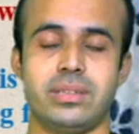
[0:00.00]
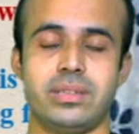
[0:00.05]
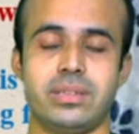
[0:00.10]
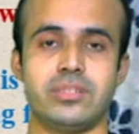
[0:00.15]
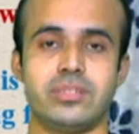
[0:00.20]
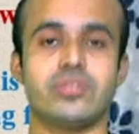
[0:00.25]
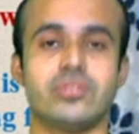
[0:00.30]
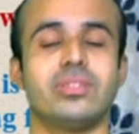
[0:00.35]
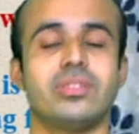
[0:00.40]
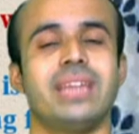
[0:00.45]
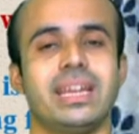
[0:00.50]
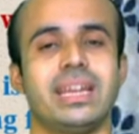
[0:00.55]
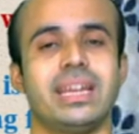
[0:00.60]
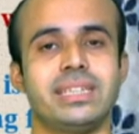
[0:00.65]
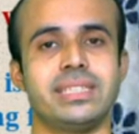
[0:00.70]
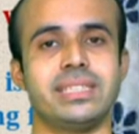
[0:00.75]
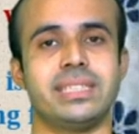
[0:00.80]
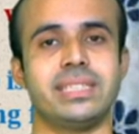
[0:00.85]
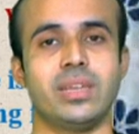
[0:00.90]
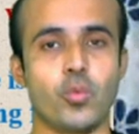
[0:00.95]
So that
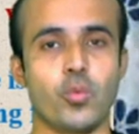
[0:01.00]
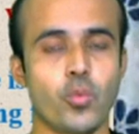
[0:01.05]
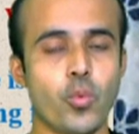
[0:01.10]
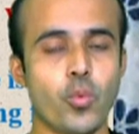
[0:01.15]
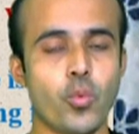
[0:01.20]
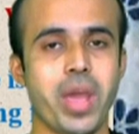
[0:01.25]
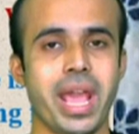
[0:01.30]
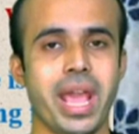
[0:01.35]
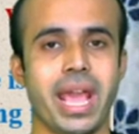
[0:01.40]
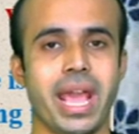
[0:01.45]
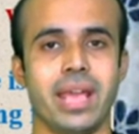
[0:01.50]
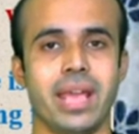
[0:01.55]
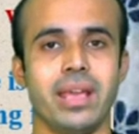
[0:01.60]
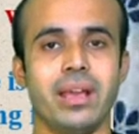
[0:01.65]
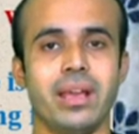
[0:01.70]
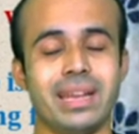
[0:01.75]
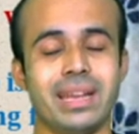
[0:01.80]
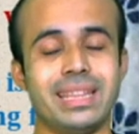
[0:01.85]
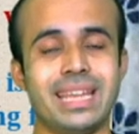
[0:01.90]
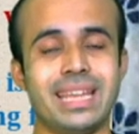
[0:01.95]
is the way
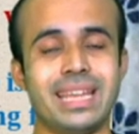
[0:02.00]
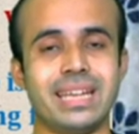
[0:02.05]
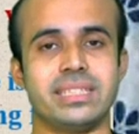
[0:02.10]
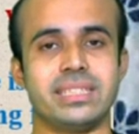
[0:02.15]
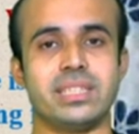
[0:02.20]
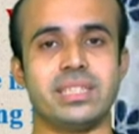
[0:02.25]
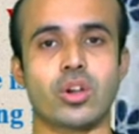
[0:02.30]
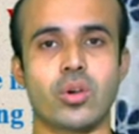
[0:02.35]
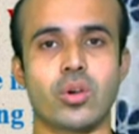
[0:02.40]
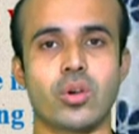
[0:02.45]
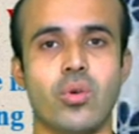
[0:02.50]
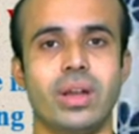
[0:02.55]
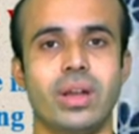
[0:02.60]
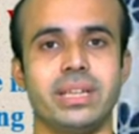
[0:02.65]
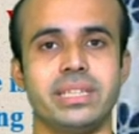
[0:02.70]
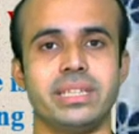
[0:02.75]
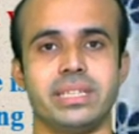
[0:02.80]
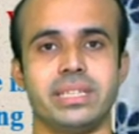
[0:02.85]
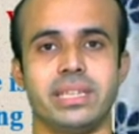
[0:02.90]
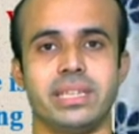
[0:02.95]
and that is the
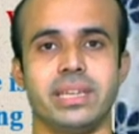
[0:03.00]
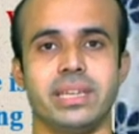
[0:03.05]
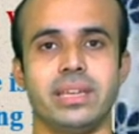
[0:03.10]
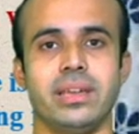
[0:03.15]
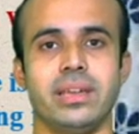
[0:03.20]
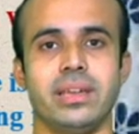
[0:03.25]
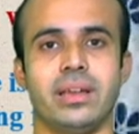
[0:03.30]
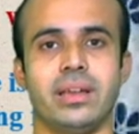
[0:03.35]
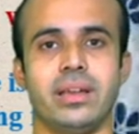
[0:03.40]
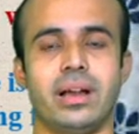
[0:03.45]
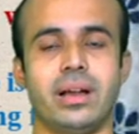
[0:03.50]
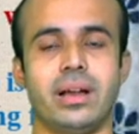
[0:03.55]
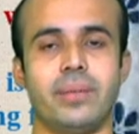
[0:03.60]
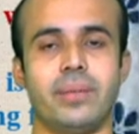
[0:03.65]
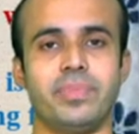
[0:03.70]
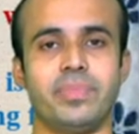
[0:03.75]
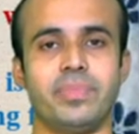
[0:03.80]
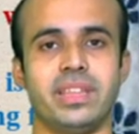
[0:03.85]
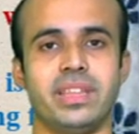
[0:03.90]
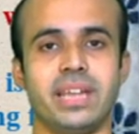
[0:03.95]
quality
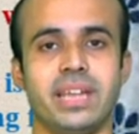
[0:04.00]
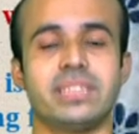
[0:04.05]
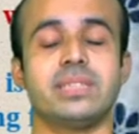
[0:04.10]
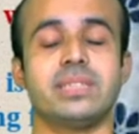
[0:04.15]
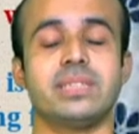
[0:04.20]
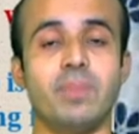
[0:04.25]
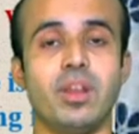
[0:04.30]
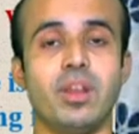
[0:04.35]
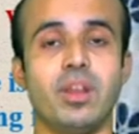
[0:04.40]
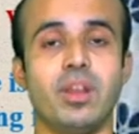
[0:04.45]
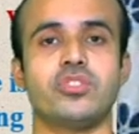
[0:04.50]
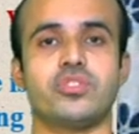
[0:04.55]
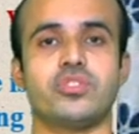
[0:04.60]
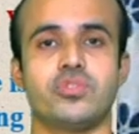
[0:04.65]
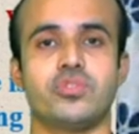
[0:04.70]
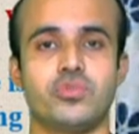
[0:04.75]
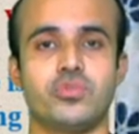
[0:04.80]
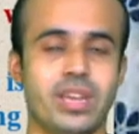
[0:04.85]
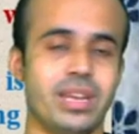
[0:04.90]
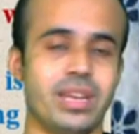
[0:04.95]
that belongs
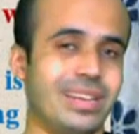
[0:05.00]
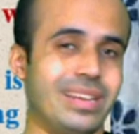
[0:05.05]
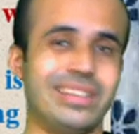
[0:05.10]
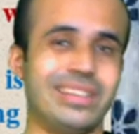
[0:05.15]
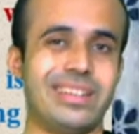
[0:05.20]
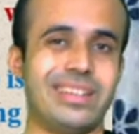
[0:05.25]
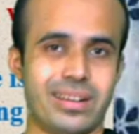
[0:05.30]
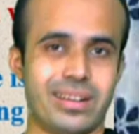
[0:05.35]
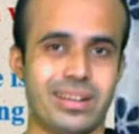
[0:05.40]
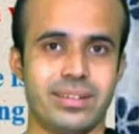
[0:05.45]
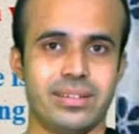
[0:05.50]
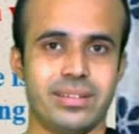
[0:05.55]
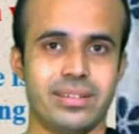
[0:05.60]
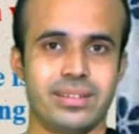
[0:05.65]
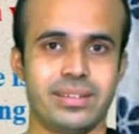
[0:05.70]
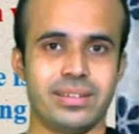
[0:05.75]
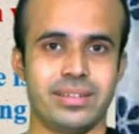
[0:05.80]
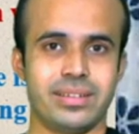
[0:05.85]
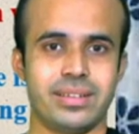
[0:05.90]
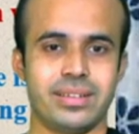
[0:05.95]
to a leader.
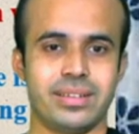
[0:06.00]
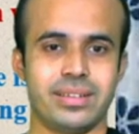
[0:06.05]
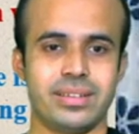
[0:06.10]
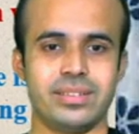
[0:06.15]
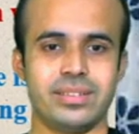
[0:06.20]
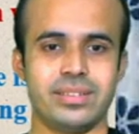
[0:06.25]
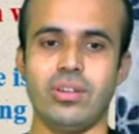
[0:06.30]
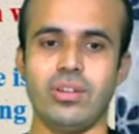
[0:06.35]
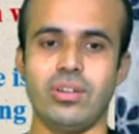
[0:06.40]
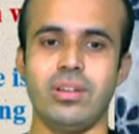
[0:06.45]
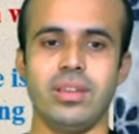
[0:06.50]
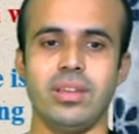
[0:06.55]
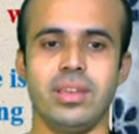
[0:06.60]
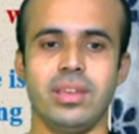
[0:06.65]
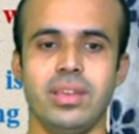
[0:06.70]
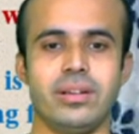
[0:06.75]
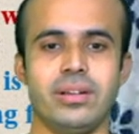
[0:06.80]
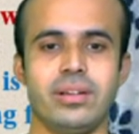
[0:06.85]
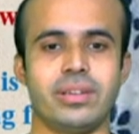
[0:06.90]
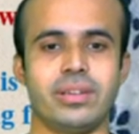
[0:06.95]
So
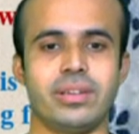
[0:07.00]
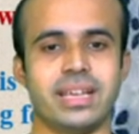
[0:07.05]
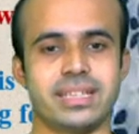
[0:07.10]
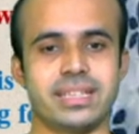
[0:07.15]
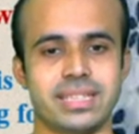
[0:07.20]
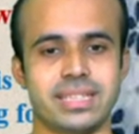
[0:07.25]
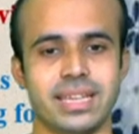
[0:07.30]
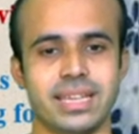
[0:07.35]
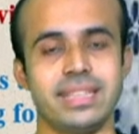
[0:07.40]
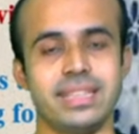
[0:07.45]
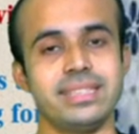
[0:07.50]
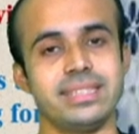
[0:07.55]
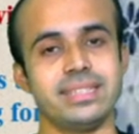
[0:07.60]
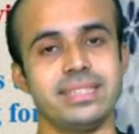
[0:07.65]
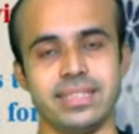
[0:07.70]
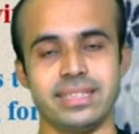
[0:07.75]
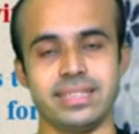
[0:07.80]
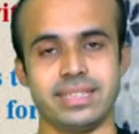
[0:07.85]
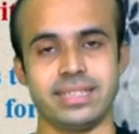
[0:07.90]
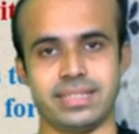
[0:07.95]
we can say this
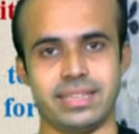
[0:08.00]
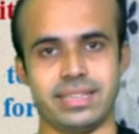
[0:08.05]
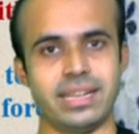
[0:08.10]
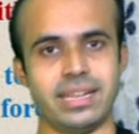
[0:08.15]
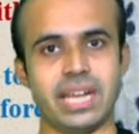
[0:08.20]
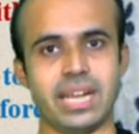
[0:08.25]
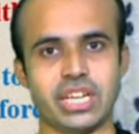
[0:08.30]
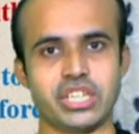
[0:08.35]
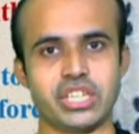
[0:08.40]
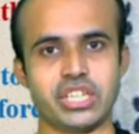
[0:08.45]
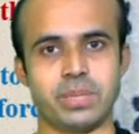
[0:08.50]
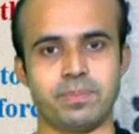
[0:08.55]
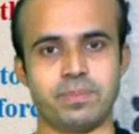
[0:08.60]
is leadership.